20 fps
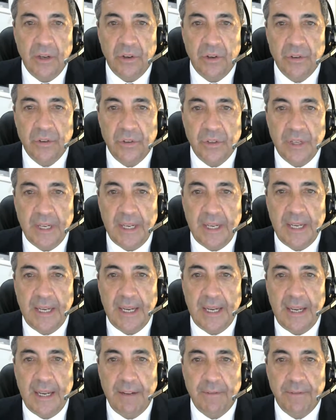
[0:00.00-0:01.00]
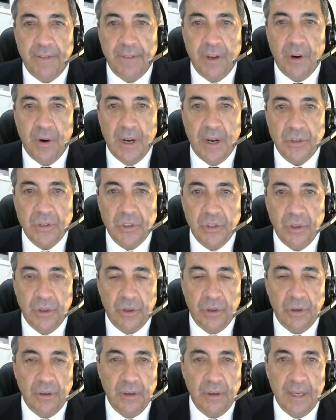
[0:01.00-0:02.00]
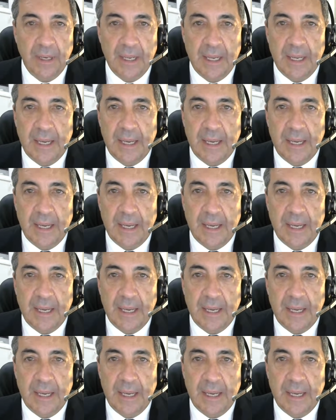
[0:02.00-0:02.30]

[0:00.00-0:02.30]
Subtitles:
to see if there are certain